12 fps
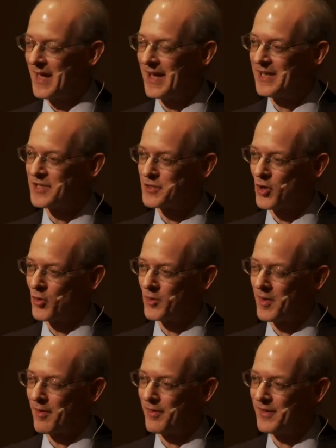and his
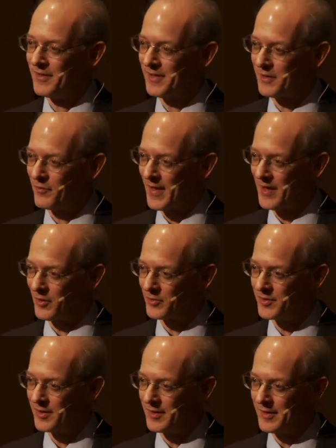own thinly
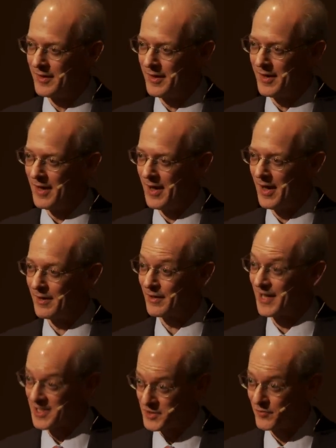veiled uh,
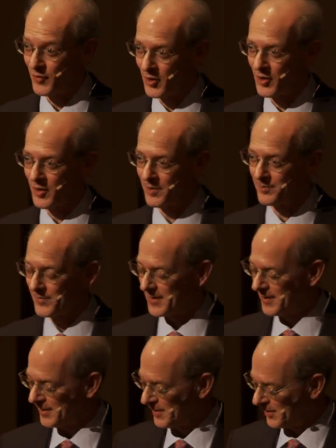lust for her.
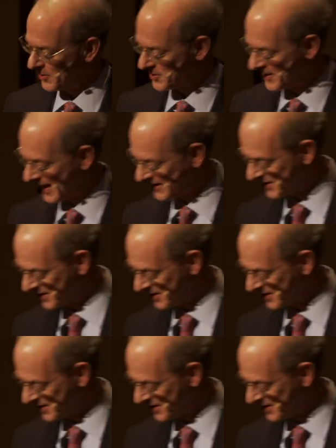Here's that